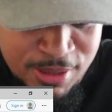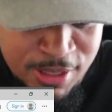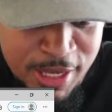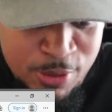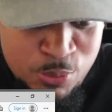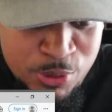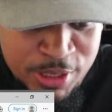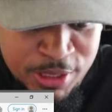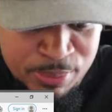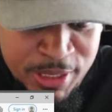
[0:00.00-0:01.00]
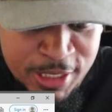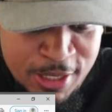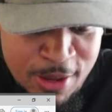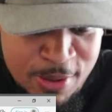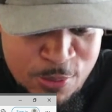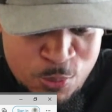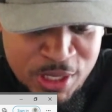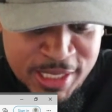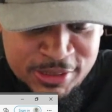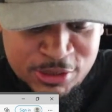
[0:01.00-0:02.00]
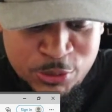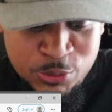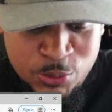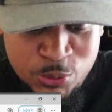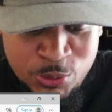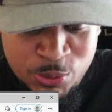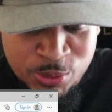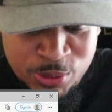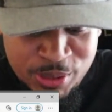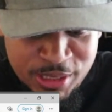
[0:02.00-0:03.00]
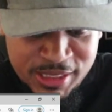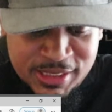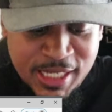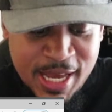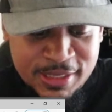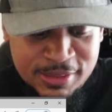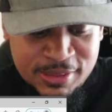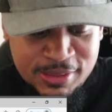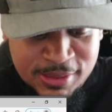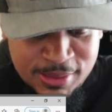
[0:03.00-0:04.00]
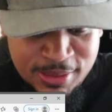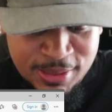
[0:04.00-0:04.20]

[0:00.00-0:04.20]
they would be willing to discuss